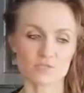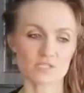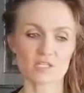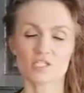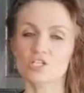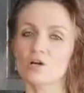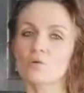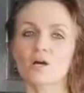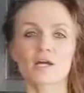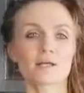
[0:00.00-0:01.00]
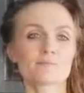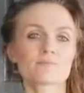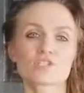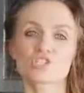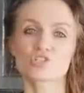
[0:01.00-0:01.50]
was like, you know what,
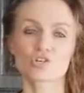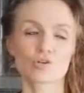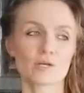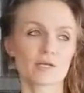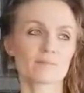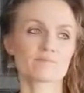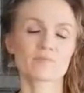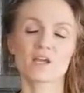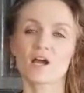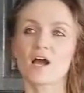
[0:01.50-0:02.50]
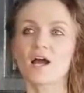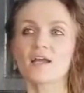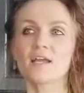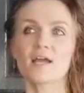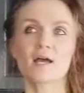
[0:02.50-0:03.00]
screw it,
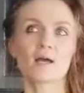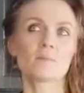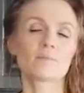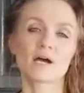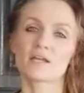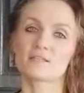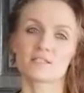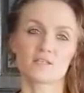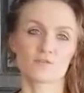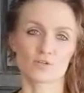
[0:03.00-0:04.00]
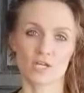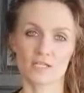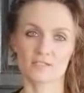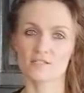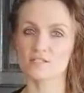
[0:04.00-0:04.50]
I am buying the kefir
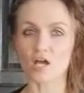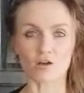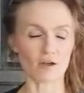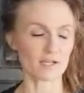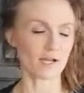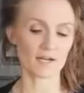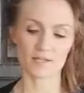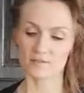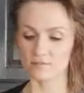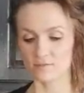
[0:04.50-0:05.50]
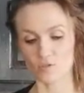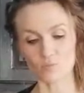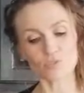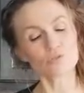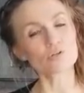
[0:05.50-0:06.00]
grains. So I got on the
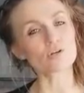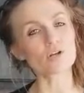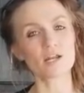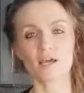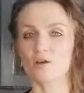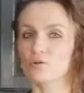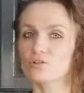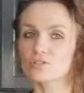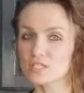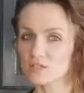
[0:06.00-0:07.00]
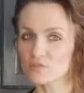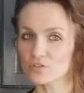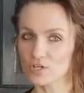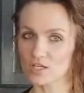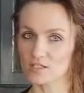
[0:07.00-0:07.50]
computer and I ordered the kefir
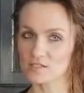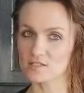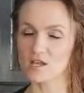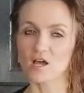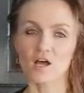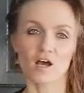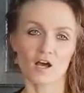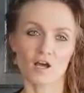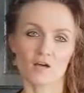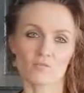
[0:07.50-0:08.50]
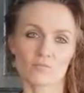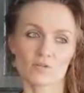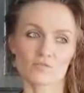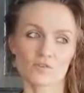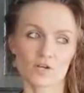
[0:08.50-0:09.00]
grains
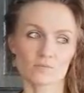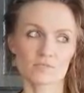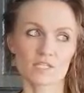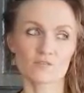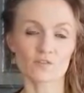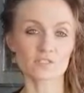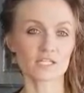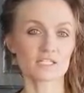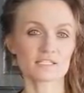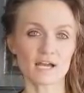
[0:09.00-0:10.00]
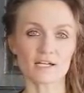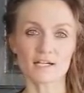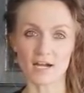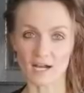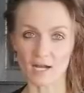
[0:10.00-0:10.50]
from
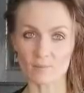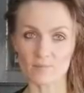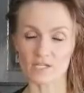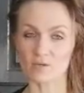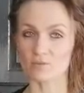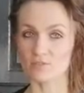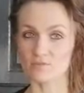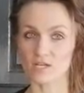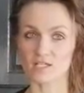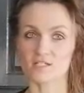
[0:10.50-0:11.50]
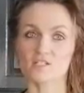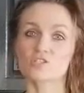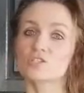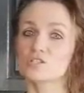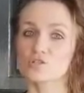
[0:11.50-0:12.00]
kefirlady.com, and I will leave that in
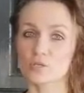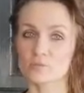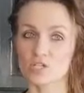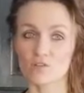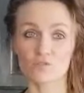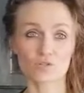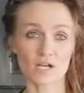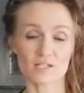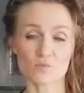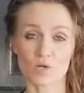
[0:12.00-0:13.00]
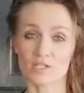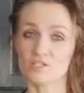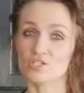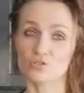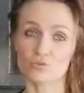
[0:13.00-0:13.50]
the description if you guys wanted
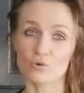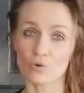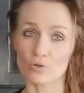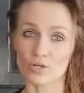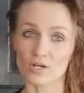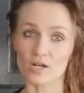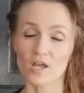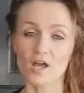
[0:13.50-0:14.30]
to order.